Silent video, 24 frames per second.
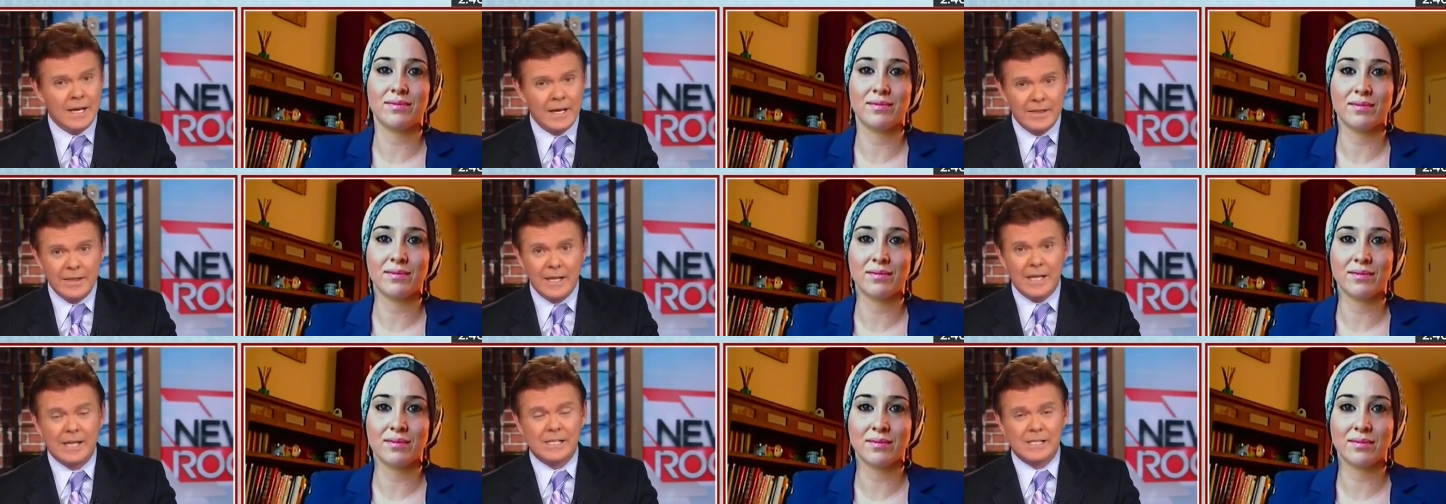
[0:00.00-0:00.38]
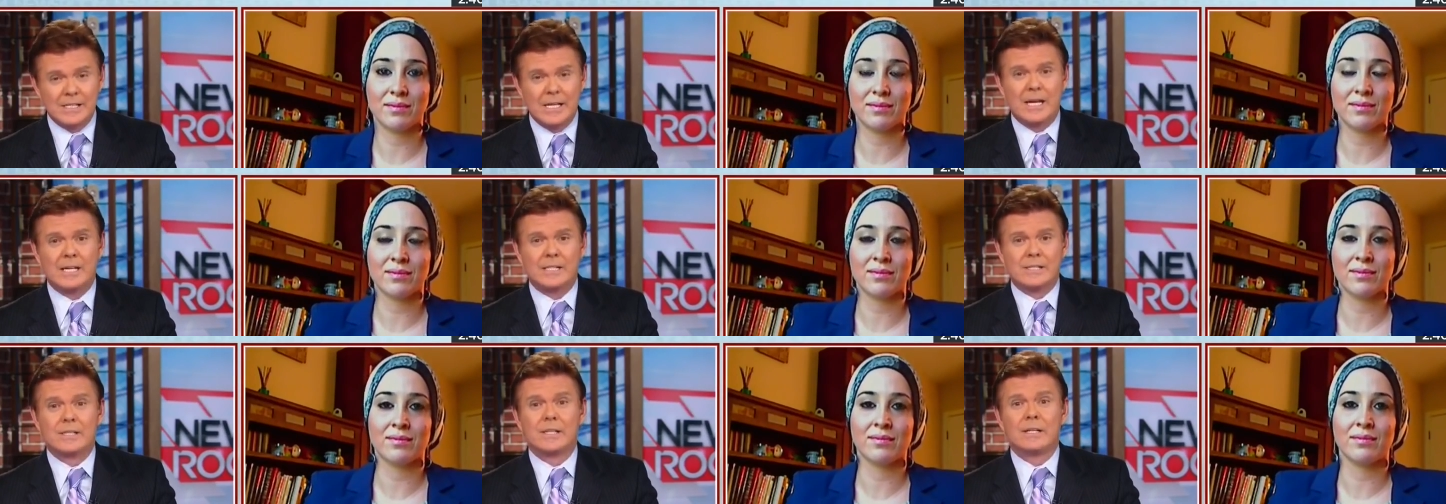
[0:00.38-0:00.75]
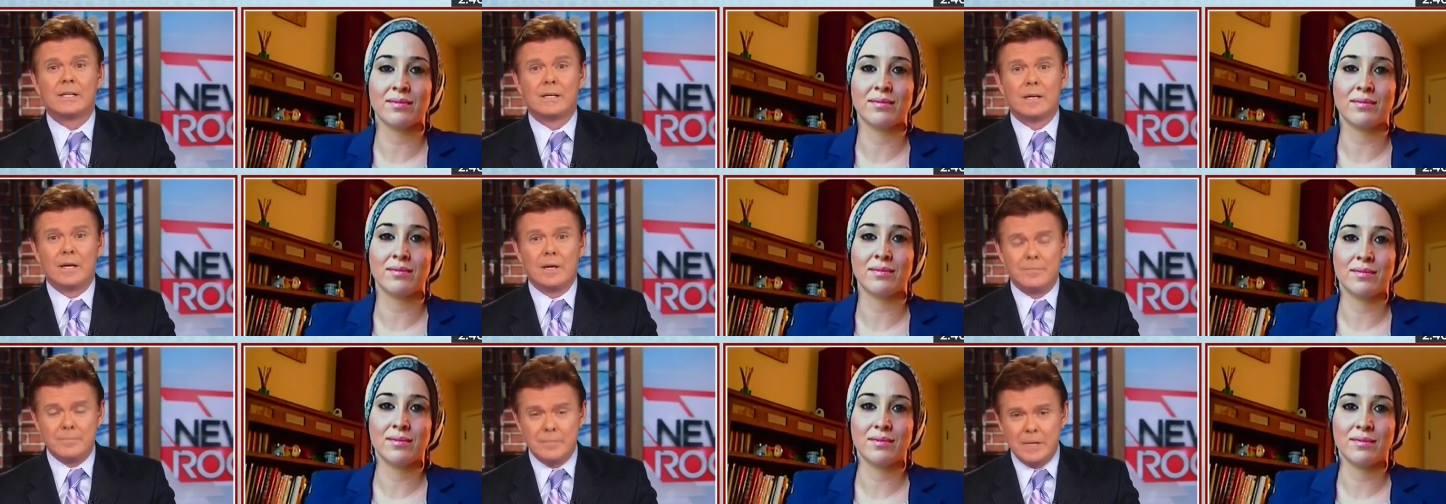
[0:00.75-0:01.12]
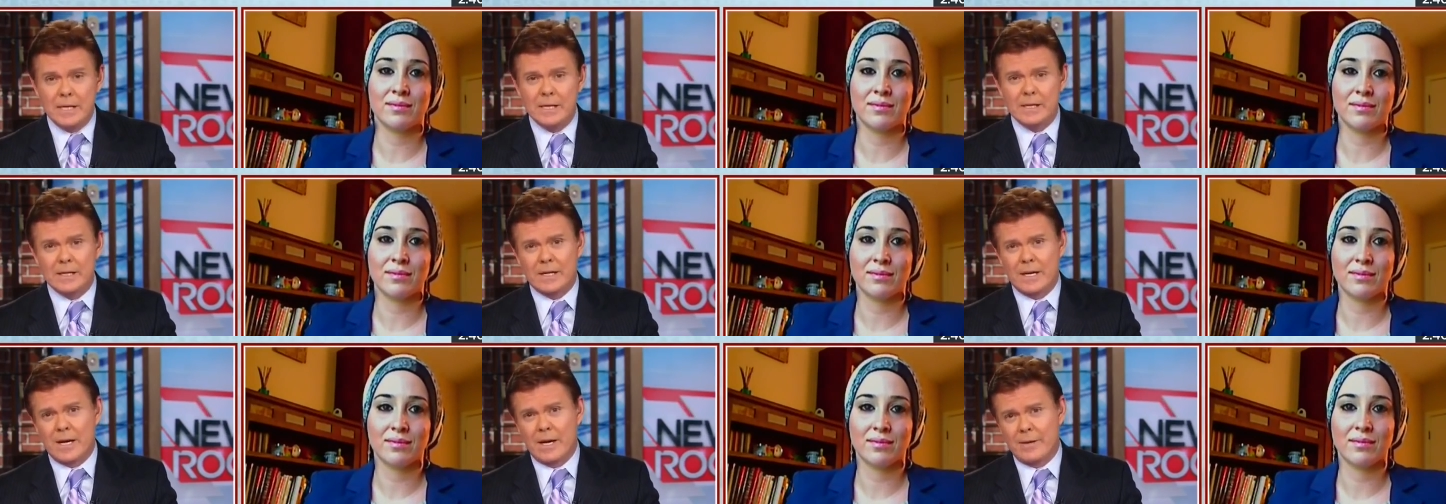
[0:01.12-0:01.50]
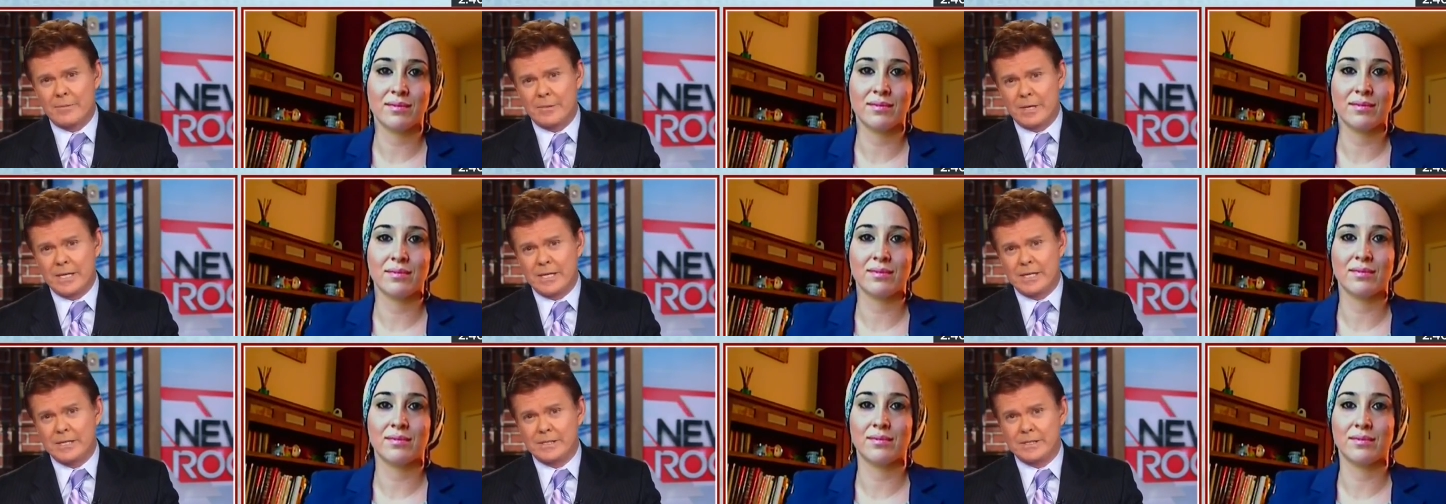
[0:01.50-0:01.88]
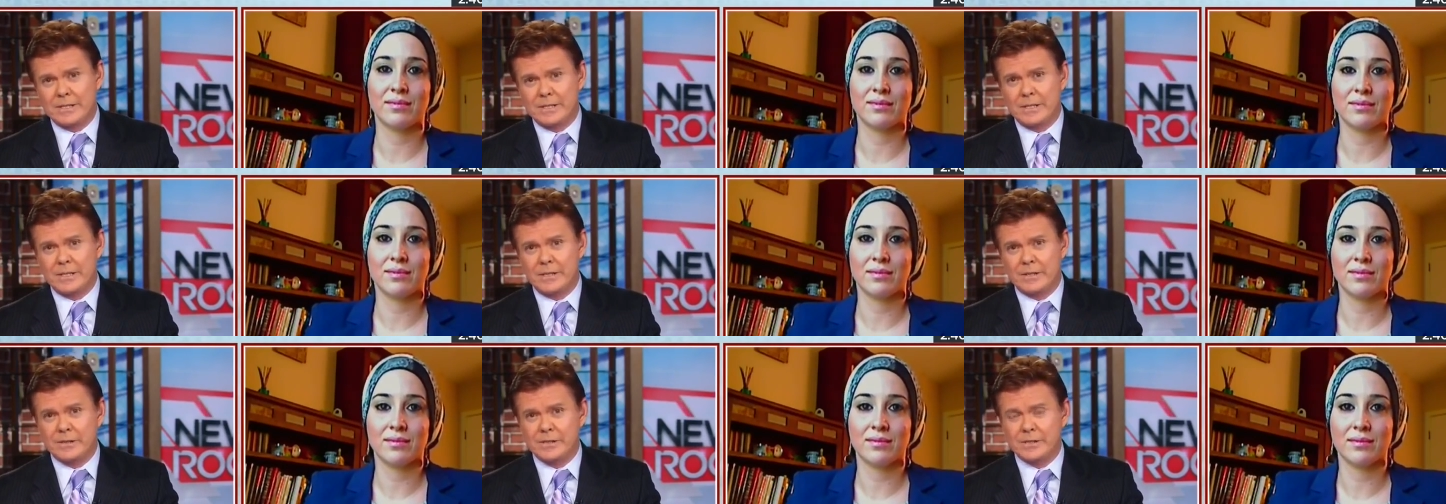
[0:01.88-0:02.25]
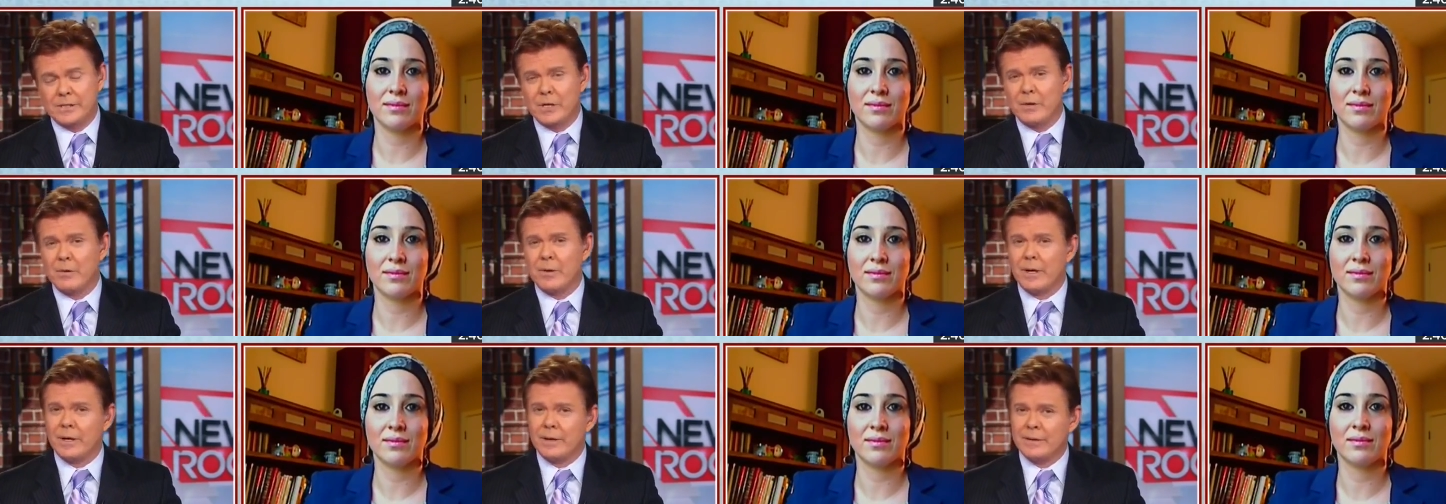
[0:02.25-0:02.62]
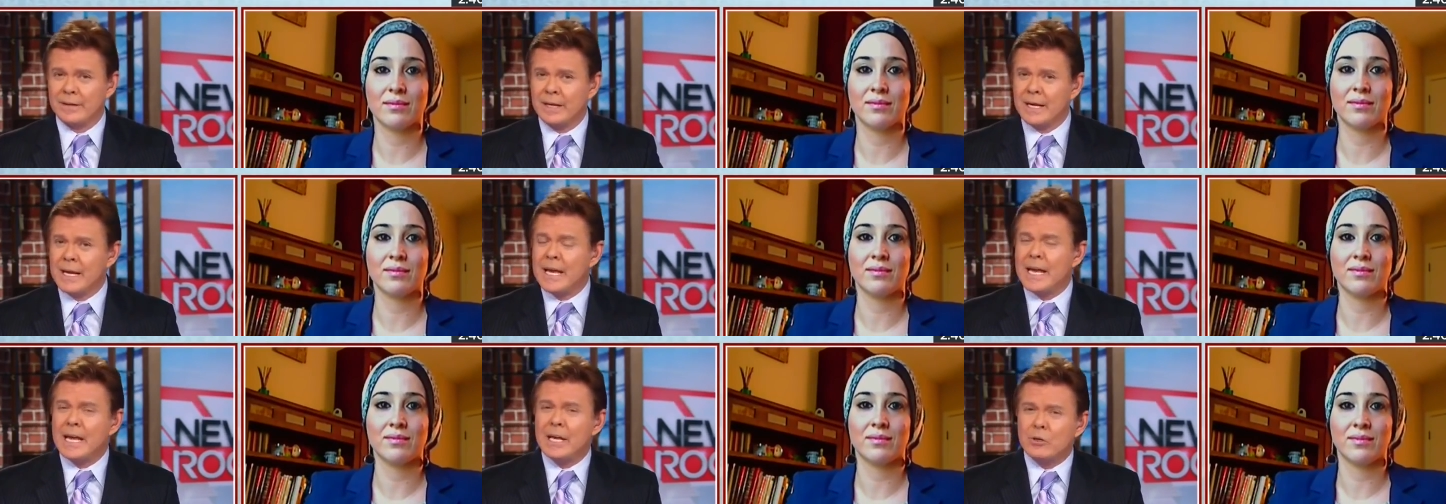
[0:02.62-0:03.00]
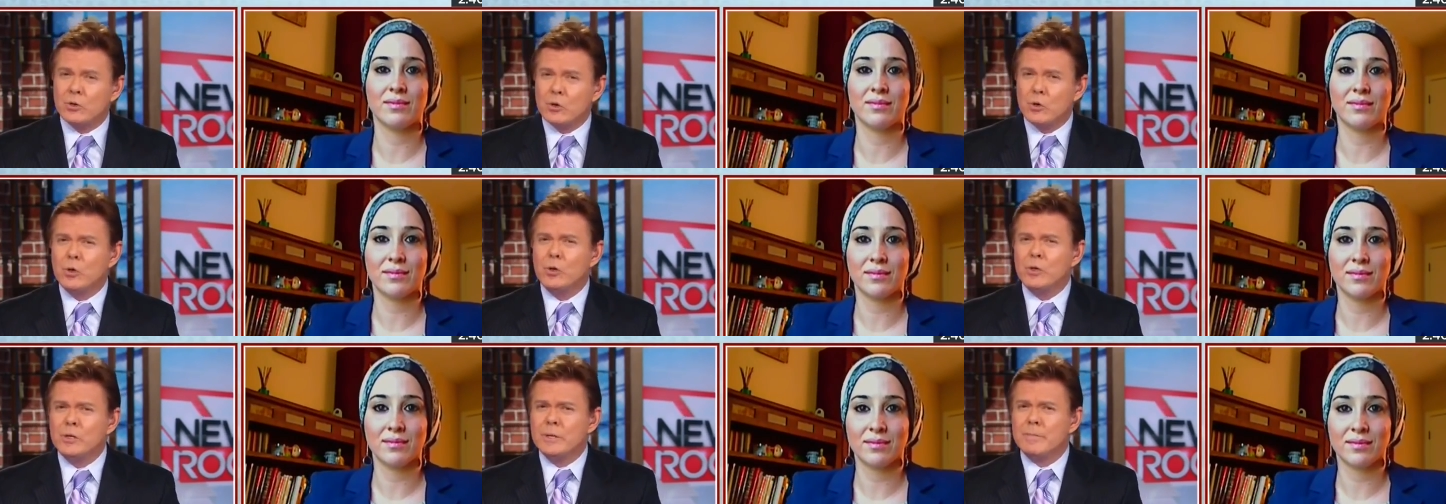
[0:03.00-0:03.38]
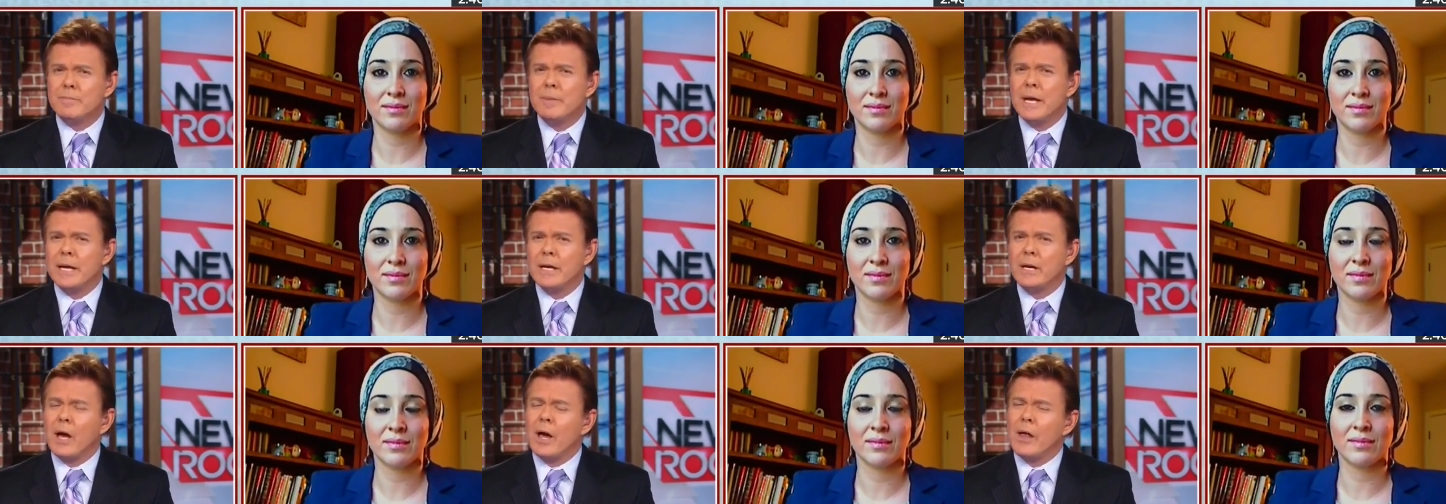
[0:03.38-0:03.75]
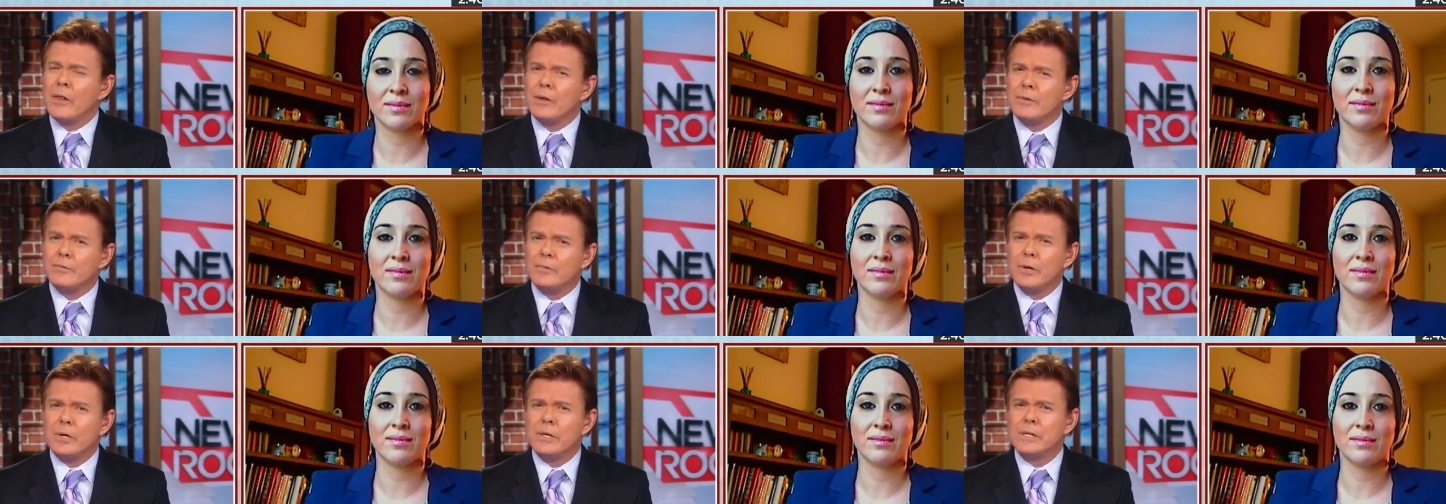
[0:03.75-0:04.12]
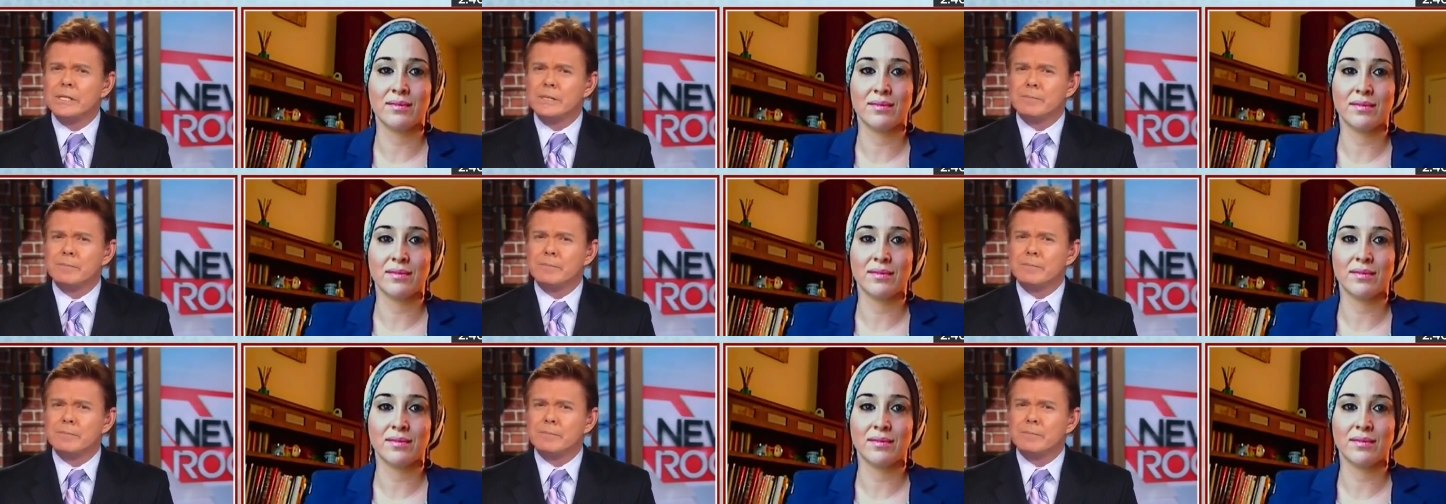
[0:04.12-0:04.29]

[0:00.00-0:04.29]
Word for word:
Speaker 1: that is actually a big accommodation here. So uh, it could depend on the very